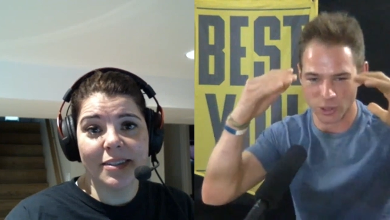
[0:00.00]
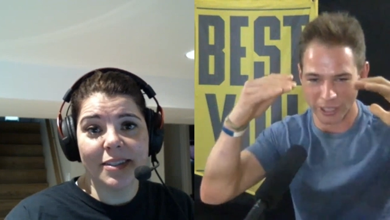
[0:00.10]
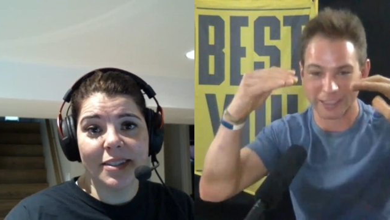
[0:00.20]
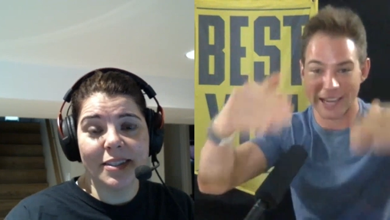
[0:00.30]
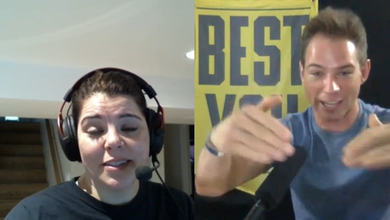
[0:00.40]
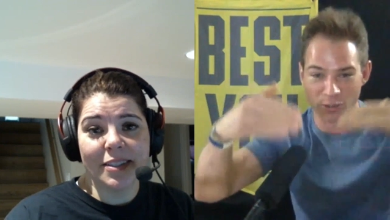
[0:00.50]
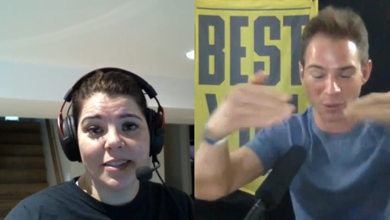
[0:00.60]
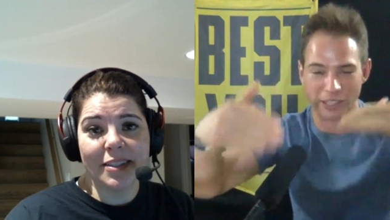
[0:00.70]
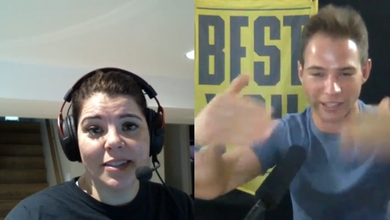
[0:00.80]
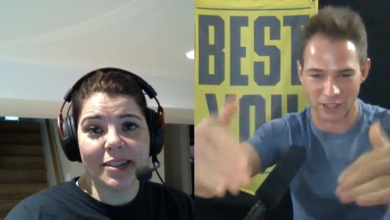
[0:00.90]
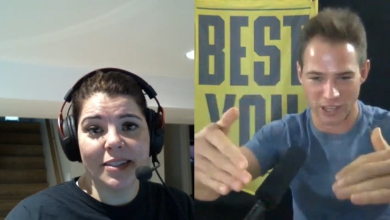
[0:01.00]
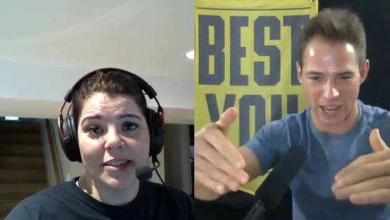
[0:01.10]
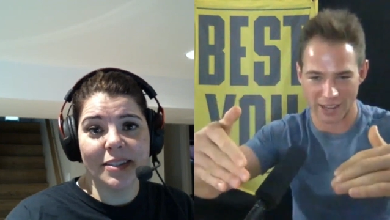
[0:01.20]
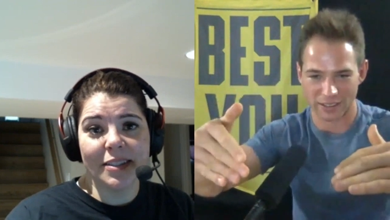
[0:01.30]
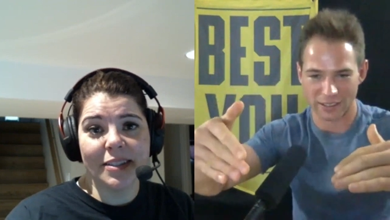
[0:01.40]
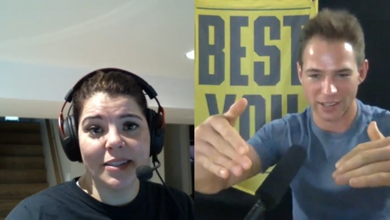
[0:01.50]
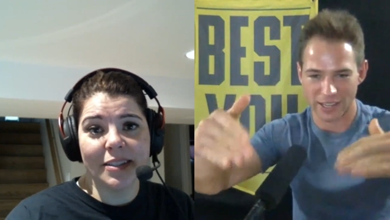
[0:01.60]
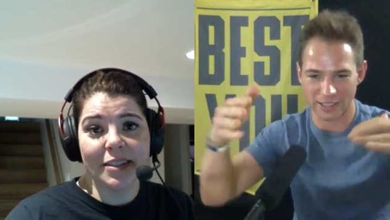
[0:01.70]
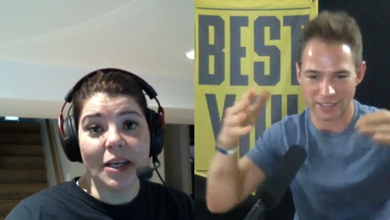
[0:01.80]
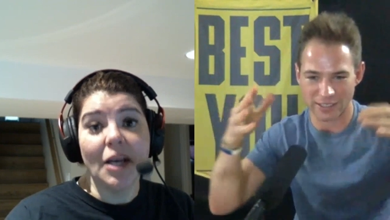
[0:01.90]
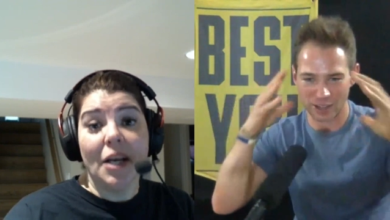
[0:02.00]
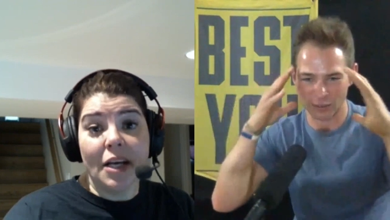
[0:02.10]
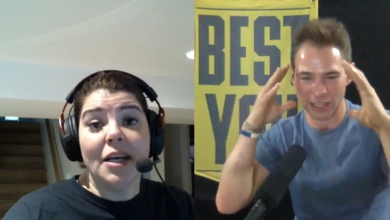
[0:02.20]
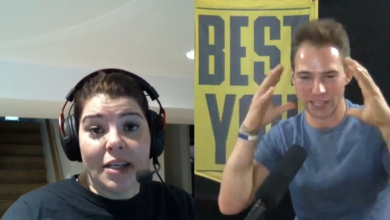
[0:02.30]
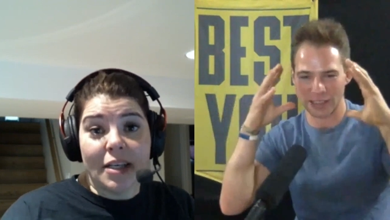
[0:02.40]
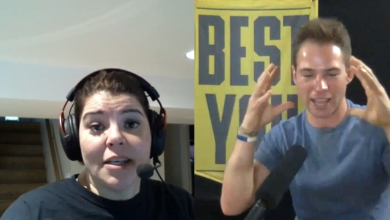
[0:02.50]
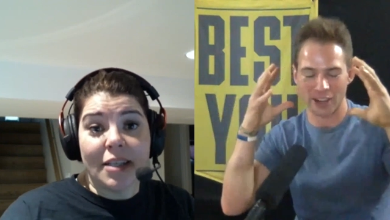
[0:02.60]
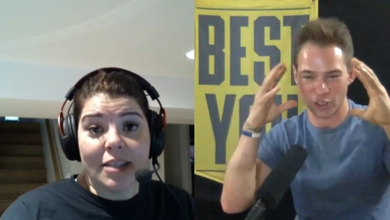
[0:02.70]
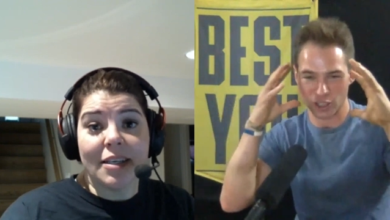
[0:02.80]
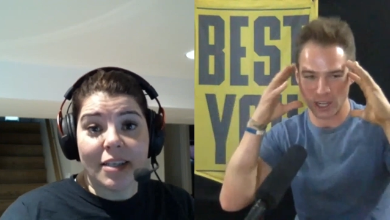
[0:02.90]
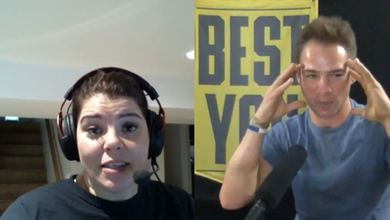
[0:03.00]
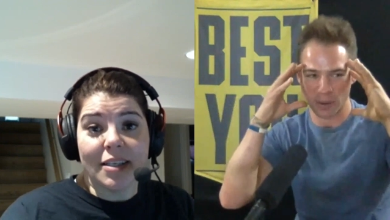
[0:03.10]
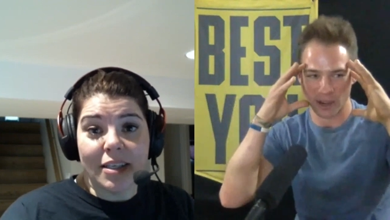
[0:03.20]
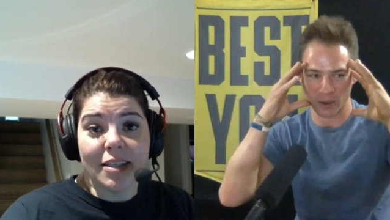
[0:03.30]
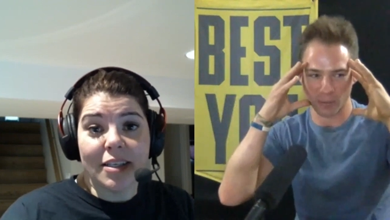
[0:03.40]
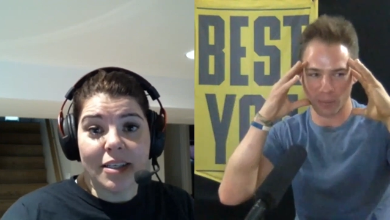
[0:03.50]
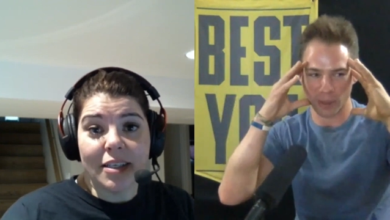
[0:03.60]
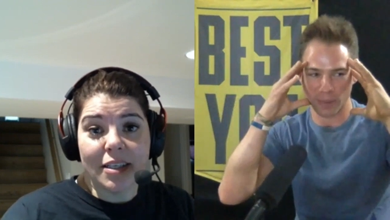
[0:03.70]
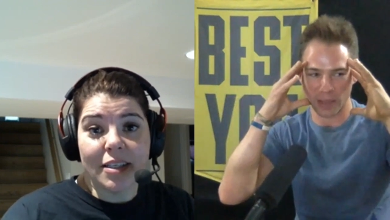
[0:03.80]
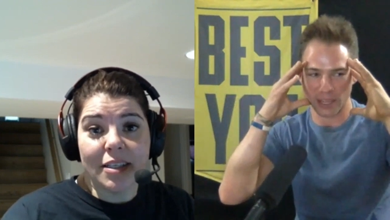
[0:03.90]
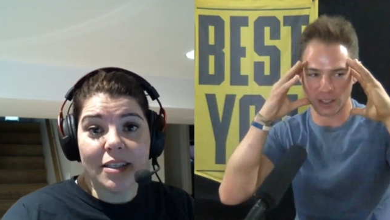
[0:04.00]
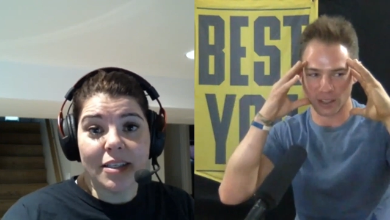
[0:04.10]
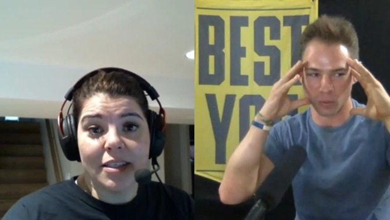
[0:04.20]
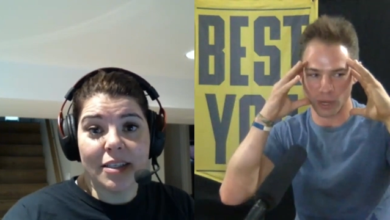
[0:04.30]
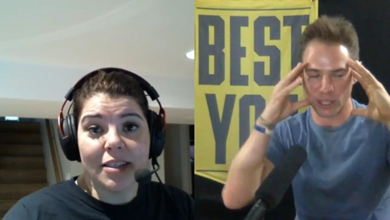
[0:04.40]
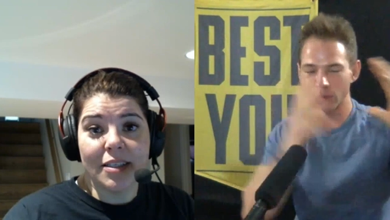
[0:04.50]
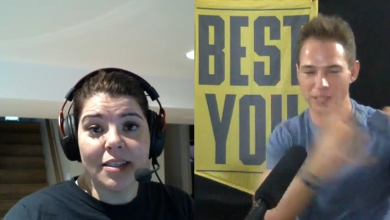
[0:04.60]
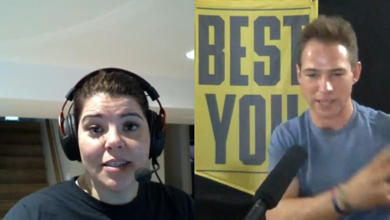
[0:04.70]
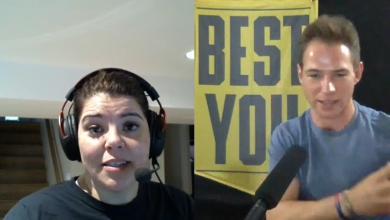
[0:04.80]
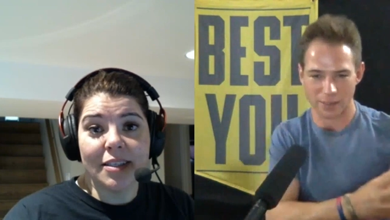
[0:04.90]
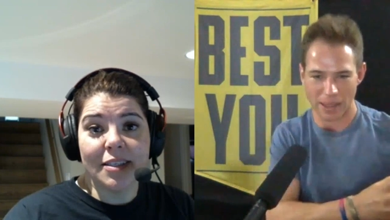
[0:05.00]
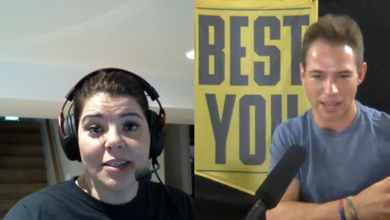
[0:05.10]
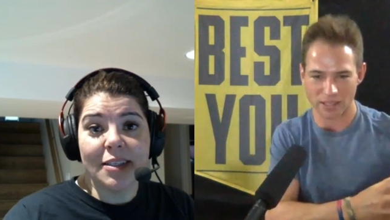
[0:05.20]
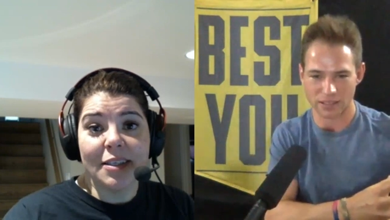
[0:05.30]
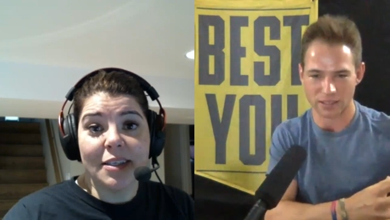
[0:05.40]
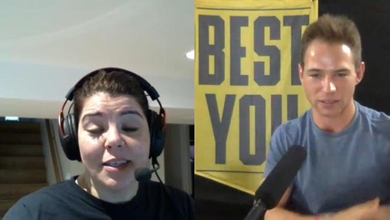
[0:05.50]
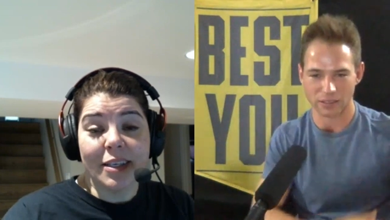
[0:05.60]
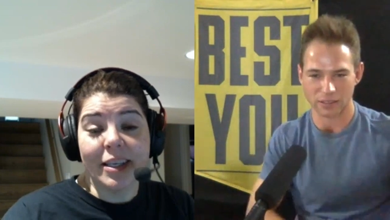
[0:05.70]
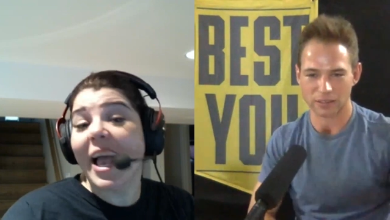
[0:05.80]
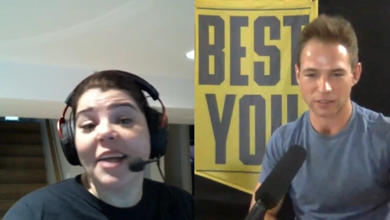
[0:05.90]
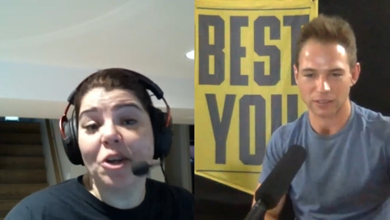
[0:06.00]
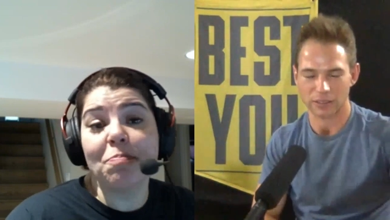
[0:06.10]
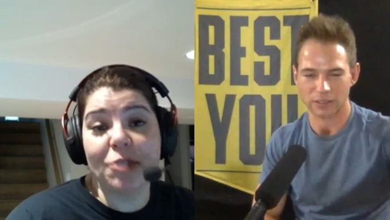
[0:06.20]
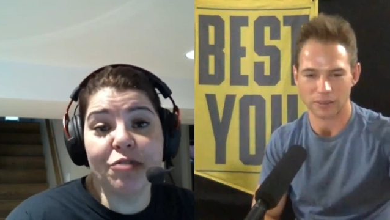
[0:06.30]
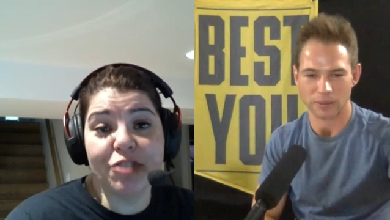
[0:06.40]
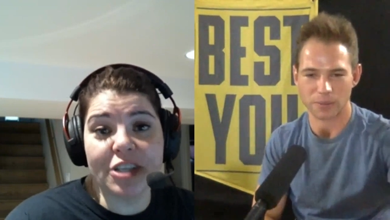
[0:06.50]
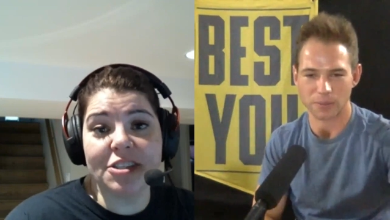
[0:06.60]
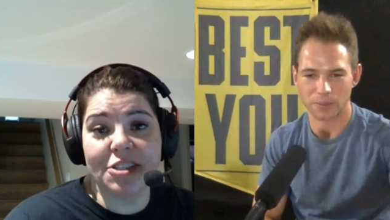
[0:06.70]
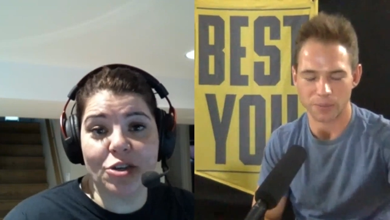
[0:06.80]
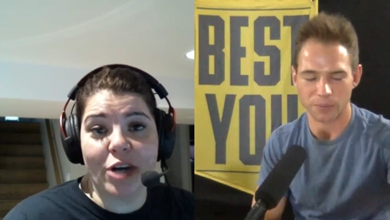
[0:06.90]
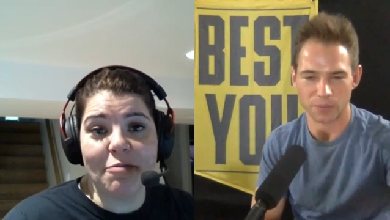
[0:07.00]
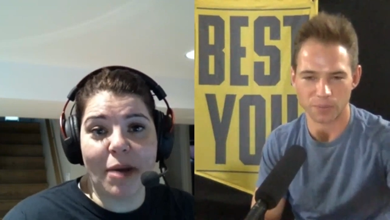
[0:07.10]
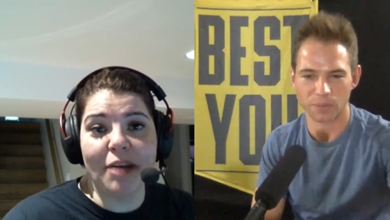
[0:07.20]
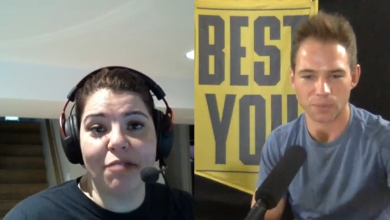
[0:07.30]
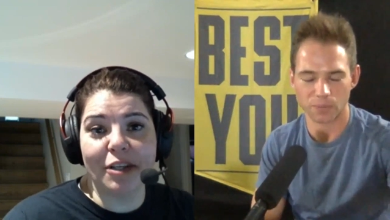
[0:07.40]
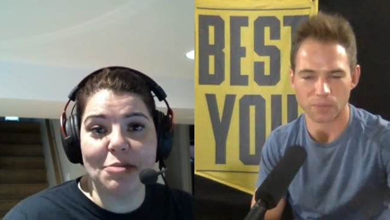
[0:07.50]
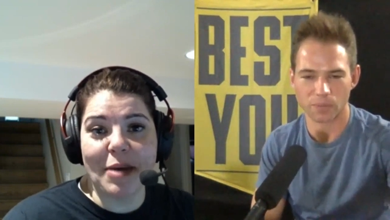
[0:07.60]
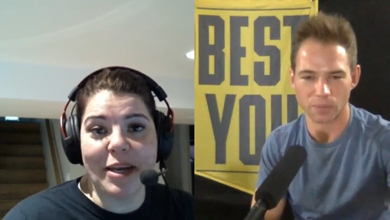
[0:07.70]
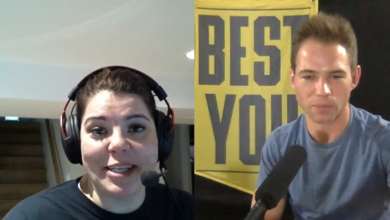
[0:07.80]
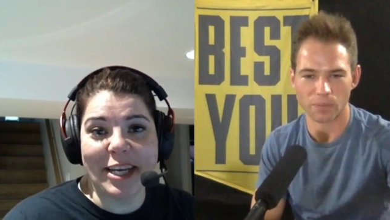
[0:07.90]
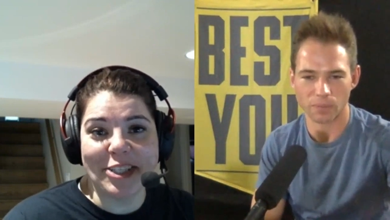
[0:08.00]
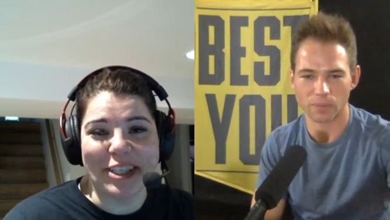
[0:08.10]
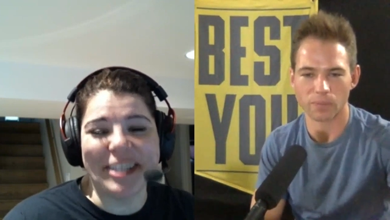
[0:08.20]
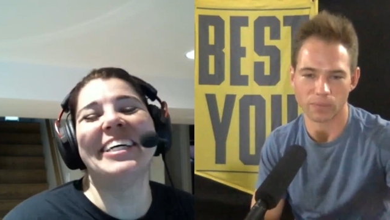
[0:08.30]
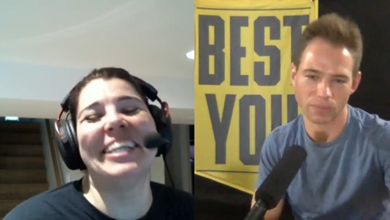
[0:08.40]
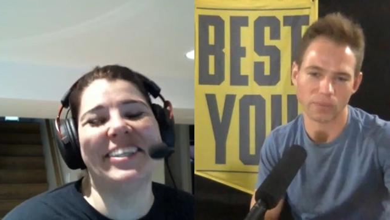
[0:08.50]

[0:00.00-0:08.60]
Speaker 1: towards like the next word that they're saying instead of letting the energy up here be based on what has been said in the past
Speaker 2: yeah and you're you've just described mindfulness meditation